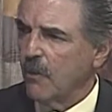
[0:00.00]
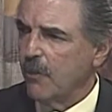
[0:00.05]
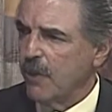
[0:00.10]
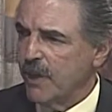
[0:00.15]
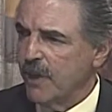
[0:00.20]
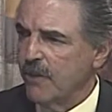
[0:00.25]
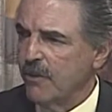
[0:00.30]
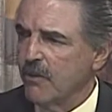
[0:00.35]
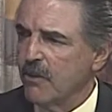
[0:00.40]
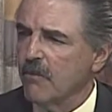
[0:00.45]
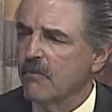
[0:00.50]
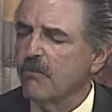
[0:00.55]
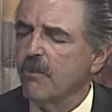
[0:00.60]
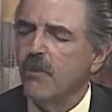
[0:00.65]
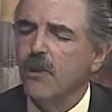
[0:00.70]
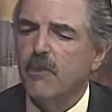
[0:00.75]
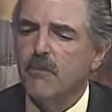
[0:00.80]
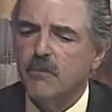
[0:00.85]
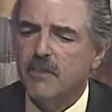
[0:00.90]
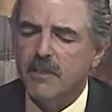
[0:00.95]
Okay. We do some
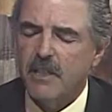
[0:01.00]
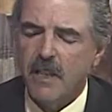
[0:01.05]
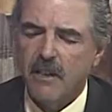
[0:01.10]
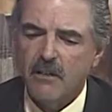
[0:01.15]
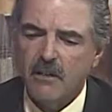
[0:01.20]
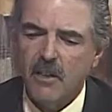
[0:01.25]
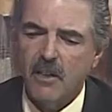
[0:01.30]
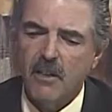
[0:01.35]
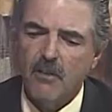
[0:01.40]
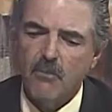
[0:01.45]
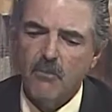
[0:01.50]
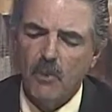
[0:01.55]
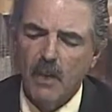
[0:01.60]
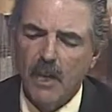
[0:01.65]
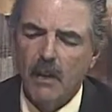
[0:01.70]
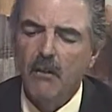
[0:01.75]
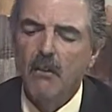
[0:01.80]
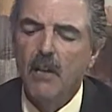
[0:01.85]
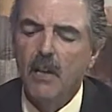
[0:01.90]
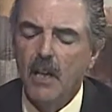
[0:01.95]
portable testing as
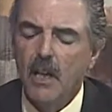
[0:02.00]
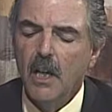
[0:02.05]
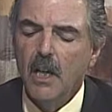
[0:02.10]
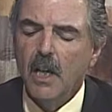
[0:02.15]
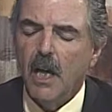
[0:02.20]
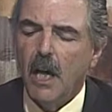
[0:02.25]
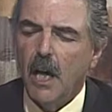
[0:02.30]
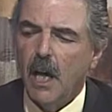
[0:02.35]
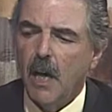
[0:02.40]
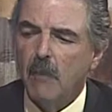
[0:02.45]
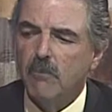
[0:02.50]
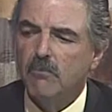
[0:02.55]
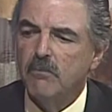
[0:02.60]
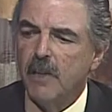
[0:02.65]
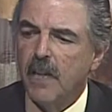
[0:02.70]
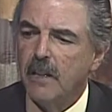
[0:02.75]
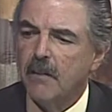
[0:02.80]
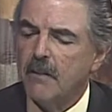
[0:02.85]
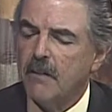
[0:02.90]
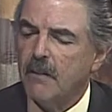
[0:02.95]
well. Um,
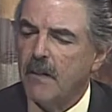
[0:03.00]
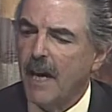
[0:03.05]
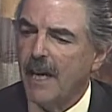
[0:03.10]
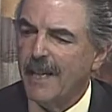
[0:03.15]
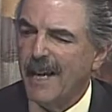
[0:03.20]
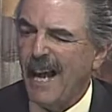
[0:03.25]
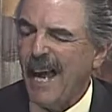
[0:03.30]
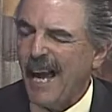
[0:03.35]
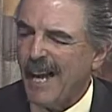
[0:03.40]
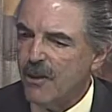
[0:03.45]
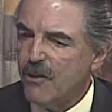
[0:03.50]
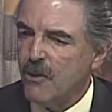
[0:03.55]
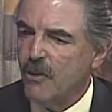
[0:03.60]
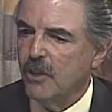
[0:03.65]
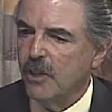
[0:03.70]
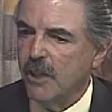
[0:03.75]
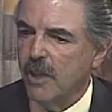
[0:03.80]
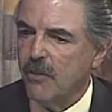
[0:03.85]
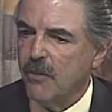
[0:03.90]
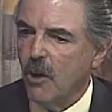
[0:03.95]
it's not as
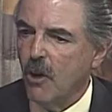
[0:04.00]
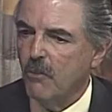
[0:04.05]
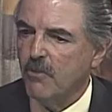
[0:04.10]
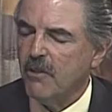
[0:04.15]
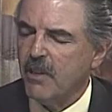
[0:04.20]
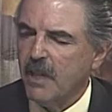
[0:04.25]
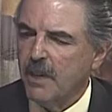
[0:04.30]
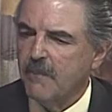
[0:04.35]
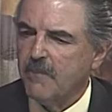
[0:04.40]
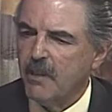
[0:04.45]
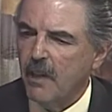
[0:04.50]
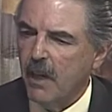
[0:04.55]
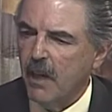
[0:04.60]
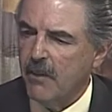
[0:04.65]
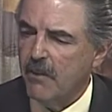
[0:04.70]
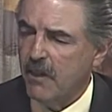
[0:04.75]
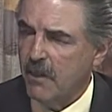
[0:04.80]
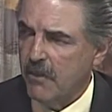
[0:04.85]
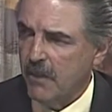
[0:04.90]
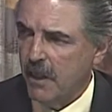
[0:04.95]
good as home sleep
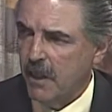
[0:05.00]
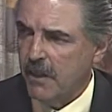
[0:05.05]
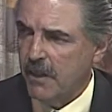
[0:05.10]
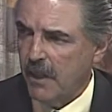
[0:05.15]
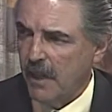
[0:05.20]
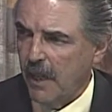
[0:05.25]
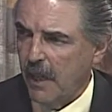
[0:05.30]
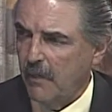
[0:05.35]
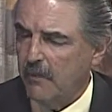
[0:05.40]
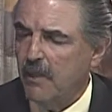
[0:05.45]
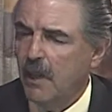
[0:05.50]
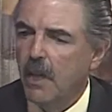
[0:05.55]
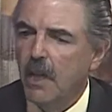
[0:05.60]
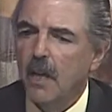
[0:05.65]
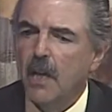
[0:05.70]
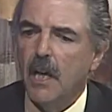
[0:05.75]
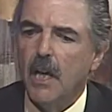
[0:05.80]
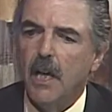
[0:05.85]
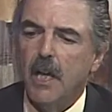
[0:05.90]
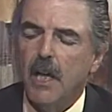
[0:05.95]
as in, in lab,
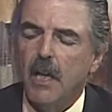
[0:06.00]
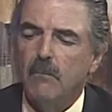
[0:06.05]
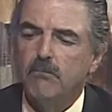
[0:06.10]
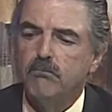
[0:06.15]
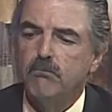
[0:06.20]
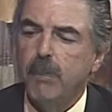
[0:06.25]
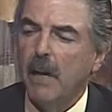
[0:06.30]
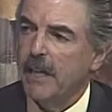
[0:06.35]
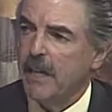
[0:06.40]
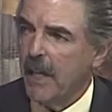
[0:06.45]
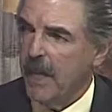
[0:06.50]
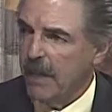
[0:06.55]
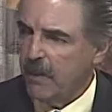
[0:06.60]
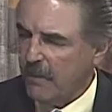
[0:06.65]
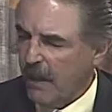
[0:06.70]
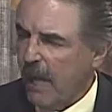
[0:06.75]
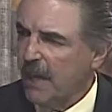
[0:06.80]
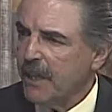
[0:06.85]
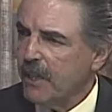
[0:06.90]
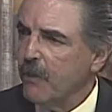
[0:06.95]
uh, but
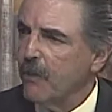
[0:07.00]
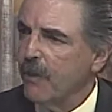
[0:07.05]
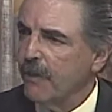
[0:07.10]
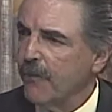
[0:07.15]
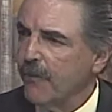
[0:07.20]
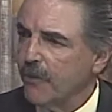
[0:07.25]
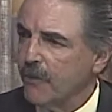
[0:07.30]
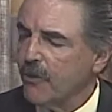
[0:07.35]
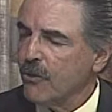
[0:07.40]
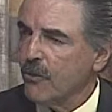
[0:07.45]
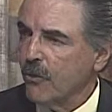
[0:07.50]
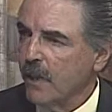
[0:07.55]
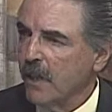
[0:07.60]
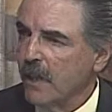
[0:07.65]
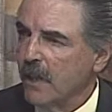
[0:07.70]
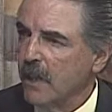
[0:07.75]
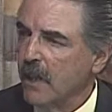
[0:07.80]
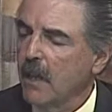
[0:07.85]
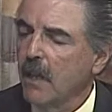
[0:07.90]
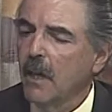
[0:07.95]
it's adequate for
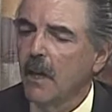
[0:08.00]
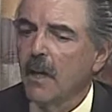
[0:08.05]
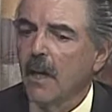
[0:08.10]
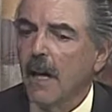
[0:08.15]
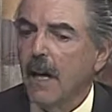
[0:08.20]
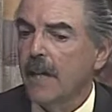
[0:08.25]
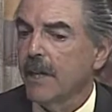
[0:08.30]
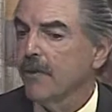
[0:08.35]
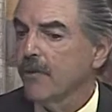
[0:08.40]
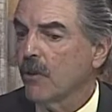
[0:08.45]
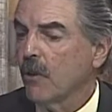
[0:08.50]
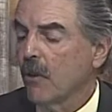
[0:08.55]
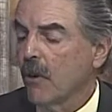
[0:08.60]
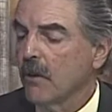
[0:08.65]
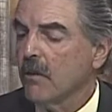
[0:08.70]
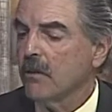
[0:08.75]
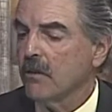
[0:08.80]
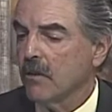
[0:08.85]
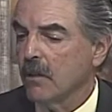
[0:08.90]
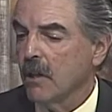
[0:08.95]
screening. And of
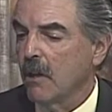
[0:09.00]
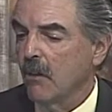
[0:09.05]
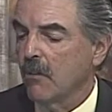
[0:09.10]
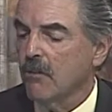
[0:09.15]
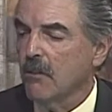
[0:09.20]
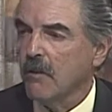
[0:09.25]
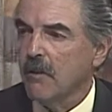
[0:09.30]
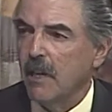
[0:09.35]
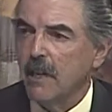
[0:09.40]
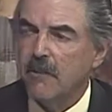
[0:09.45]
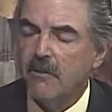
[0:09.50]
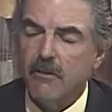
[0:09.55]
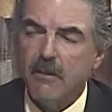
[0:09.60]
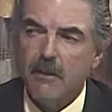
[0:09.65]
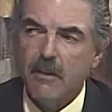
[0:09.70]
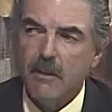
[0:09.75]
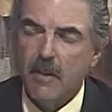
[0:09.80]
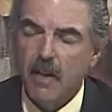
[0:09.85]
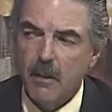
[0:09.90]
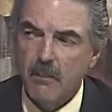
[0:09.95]
course, the gold standard is
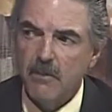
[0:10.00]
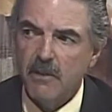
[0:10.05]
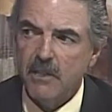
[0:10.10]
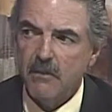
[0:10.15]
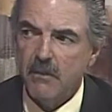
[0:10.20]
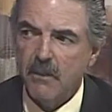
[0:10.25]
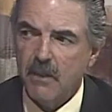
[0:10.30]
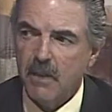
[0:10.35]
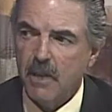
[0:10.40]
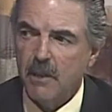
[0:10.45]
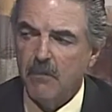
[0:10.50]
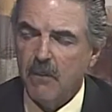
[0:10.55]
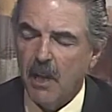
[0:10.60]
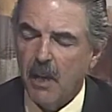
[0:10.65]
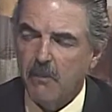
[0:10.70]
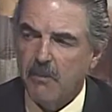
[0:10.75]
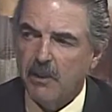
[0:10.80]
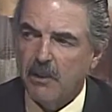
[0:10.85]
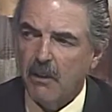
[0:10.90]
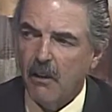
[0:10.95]
to come into a sleep
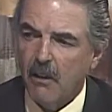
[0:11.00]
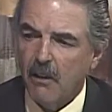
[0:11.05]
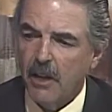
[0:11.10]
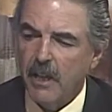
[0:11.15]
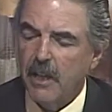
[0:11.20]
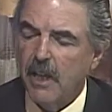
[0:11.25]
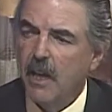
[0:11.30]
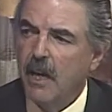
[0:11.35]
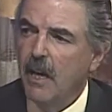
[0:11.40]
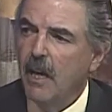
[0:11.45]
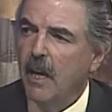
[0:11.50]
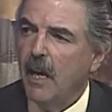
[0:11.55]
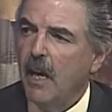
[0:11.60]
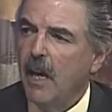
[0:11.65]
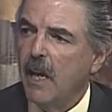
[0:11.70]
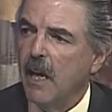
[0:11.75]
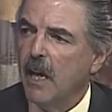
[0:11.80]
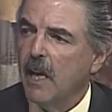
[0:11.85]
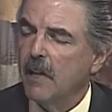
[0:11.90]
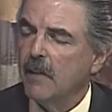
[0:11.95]
laboratory
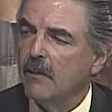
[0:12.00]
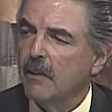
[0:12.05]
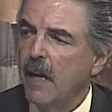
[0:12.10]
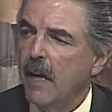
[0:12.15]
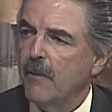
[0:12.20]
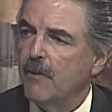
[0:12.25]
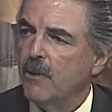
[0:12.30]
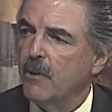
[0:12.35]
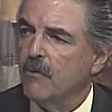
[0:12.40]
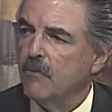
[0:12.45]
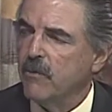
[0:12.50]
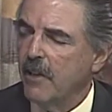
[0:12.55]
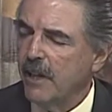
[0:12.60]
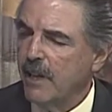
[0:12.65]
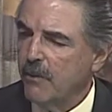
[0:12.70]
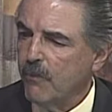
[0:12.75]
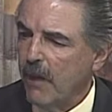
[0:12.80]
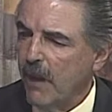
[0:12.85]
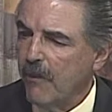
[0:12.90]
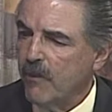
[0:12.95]
and have your
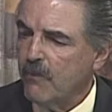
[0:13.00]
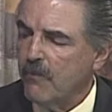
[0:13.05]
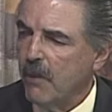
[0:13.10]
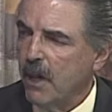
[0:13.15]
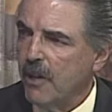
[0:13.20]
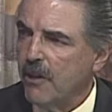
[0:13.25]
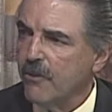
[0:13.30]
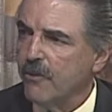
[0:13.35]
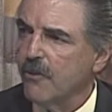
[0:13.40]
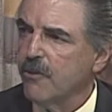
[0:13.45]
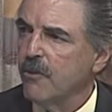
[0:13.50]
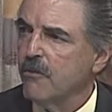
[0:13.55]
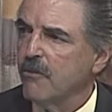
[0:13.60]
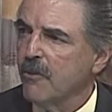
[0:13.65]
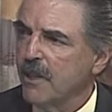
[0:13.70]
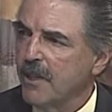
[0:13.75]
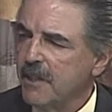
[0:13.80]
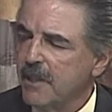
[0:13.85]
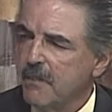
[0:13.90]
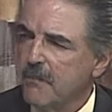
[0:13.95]
brain waves monitored, your
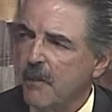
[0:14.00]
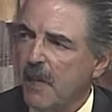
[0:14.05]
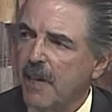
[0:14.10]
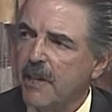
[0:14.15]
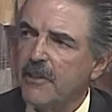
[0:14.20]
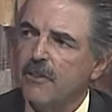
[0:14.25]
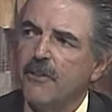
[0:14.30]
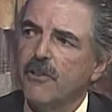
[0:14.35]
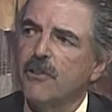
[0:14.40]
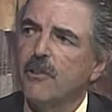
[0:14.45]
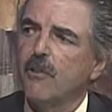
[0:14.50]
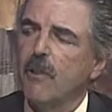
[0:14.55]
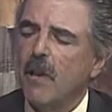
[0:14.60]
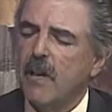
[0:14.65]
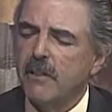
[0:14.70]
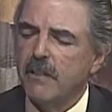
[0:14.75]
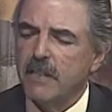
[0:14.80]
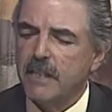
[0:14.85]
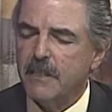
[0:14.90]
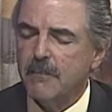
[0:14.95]
breathing monitored, your
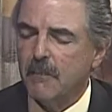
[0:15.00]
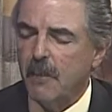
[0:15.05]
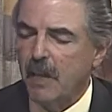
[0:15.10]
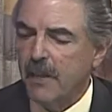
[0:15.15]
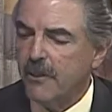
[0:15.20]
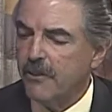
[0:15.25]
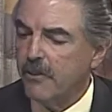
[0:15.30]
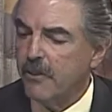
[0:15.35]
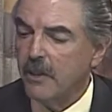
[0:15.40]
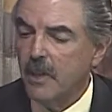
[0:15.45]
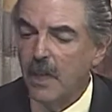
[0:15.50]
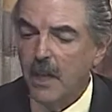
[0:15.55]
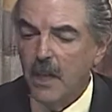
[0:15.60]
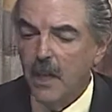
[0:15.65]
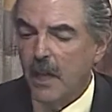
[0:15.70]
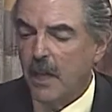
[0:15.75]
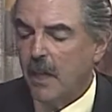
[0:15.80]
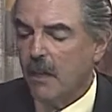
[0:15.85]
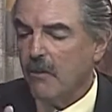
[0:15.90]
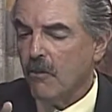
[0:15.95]
oxygen monitored.
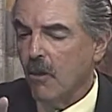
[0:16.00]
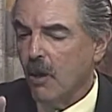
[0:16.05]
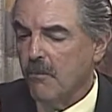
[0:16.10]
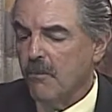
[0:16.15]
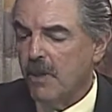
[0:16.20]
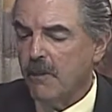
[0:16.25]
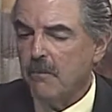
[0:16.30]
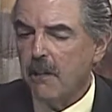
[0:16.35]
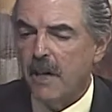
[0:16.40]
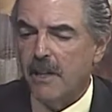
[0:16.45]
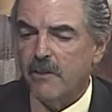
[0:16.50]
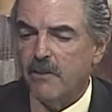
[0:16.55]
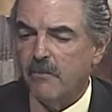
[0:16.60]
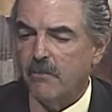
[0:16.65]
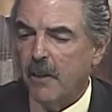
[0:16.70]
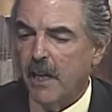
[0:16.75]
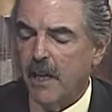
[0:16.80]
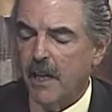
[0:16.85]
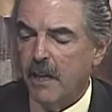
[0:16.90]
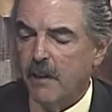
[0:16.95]
It's all being monitored
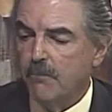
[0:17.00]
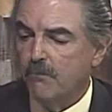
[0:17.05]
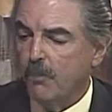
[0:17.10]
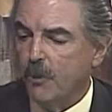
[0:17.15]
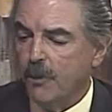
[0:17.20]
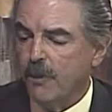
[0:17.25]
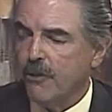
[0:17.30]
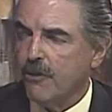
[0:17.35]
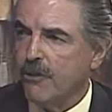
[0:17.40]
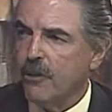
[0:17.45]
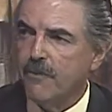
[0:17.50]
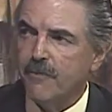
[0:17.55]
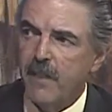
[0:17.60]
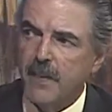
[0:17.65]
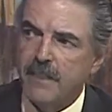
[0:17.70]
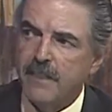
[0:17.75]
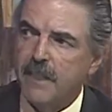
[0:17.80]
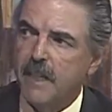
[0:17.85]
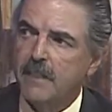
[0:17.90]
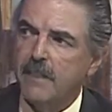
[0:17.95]
by a board
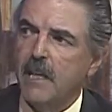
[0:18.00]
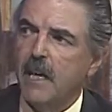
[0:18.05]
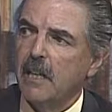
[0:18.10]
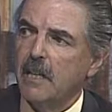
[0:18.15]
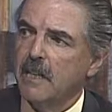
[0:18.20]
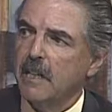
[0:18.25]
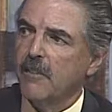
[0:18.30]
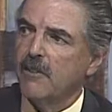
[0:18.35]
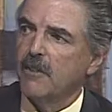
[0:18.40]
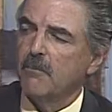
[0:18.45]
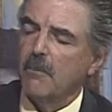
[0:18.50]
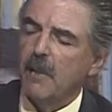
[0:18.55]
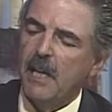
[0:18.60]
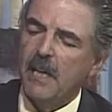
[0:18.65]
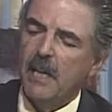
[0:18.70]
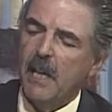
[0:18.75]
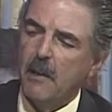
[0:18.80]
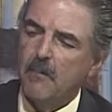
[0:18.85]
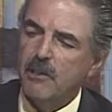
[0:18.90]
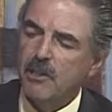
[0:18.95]
certified technologist at my
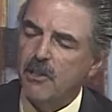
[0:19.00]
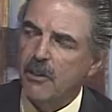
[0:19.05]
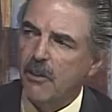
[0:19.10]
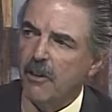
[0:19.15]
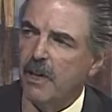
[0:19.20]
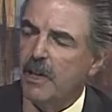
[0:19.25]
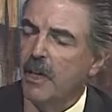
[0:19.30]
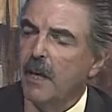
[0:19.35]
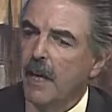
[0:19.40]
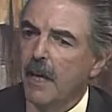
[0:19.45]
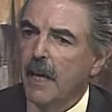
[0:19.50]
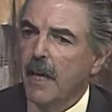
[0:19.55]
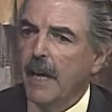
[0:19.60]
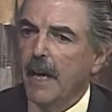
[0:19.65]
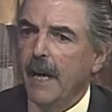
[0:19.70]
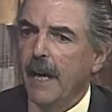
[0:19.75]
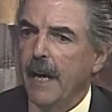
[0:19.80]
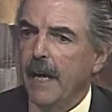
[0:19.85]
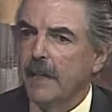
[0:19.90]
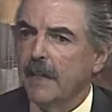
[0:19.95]
laboratory
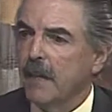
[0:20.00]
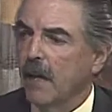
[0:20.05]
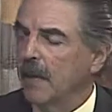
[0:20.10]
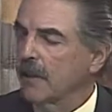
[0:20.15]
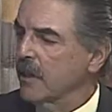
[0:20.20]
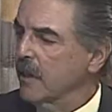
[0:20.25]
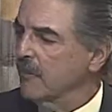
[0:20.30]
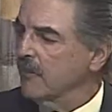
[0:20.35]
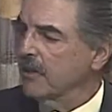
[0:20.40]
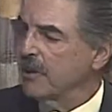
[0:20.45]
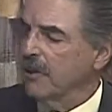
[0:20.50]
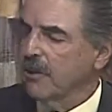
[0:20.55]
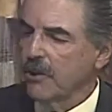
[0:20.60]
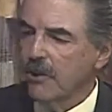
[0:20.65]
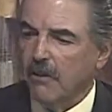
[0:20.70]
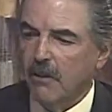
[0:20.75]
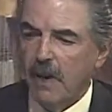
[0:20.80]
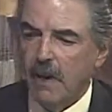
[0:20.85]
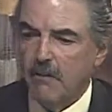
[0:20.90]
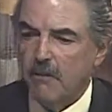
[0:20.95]
and on
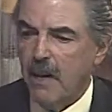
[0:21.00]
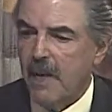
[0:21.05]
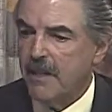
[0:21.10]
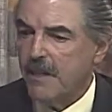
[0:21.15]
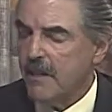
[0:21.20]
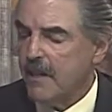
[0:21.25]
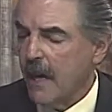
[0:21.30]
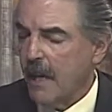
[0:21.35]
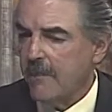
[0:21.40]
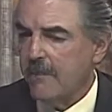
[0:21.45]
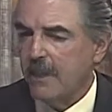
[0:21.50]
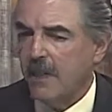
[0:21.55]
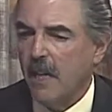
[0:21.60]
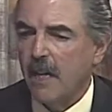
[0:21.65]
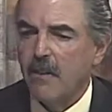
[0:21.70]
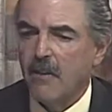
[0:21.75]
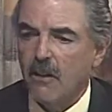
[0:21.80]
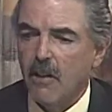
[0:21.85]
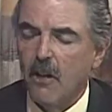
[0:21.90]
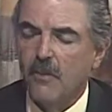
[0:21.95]
computer. And by the time the
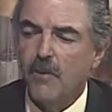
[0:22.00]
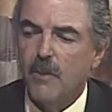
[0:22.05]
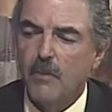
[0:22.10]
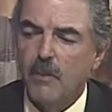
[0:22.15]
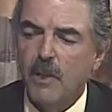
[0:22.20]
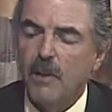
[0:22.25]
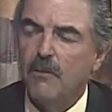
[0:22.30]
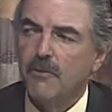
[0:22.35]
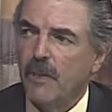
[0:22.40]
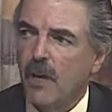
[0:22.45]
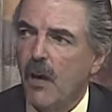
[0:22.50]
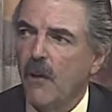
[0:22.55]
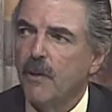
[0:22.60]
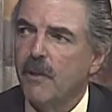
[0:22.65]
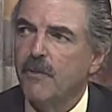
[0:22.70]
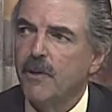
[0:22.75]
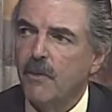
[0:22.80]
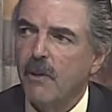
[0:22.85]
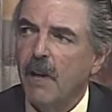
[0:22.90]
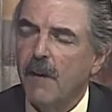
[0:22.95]
night's over, we'll know
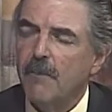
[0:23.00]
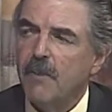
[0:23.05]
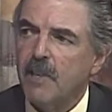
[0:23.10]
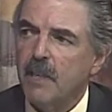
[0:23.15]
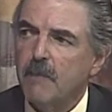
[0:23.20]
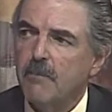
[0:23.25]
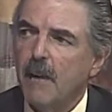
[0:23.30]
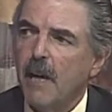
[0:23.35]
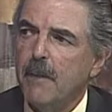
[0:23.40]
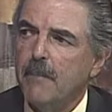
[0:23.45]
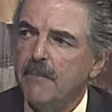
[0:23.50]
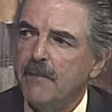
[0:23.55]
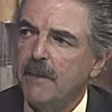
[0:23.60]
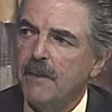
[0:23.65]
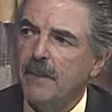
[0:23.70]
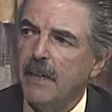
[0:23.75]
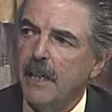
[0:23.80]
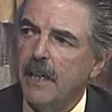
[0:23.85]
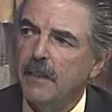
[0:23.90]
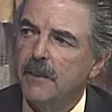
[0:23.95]
if you have sleep apnea.
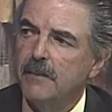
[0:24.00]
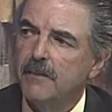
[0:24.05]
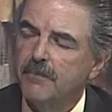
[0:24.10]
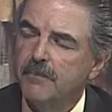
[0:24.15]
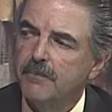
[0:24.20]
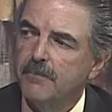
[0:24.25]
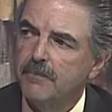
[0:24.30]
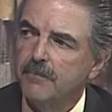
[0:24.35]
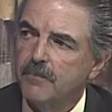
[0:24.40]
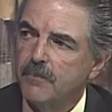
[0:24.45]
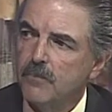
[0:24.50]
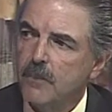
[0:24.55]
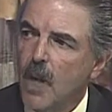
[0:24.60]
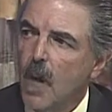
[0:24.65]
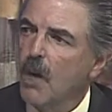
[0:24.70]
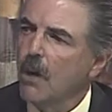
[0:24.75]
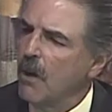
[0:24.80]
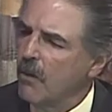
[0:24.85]
But there is help for that.